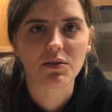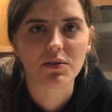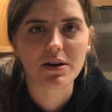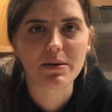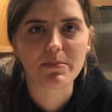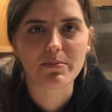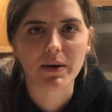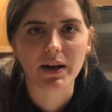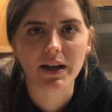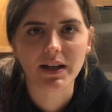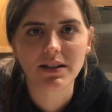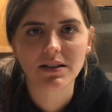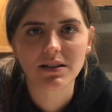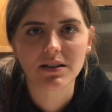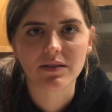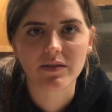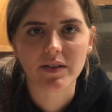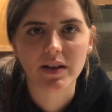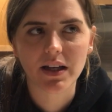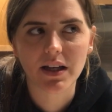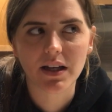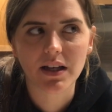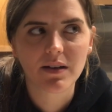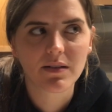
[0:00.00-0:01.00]
three bites of
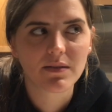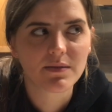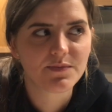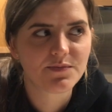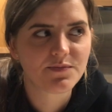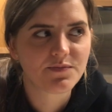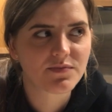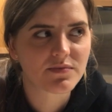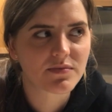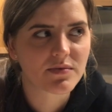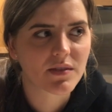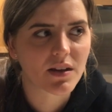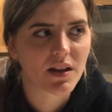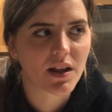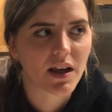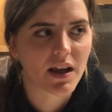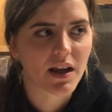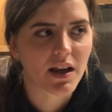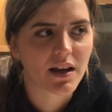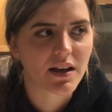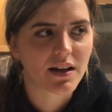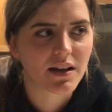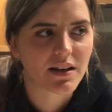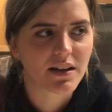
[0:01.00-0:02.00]
it
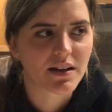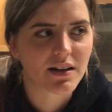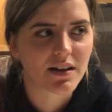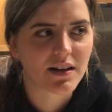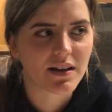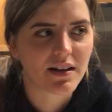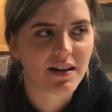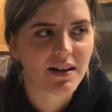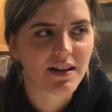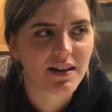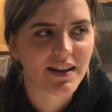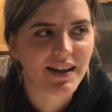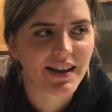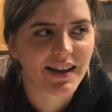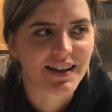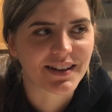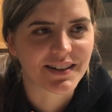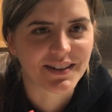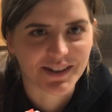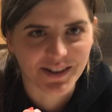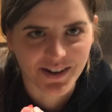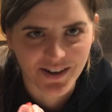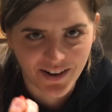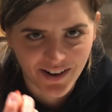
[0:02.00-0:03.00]
and like
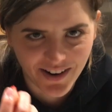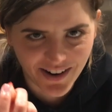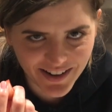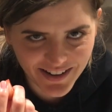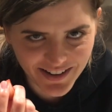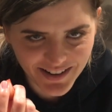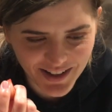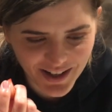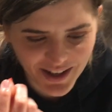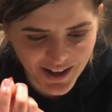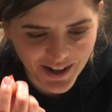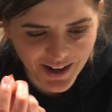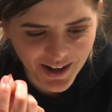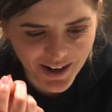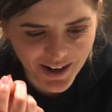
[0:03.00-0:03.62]
it's gone.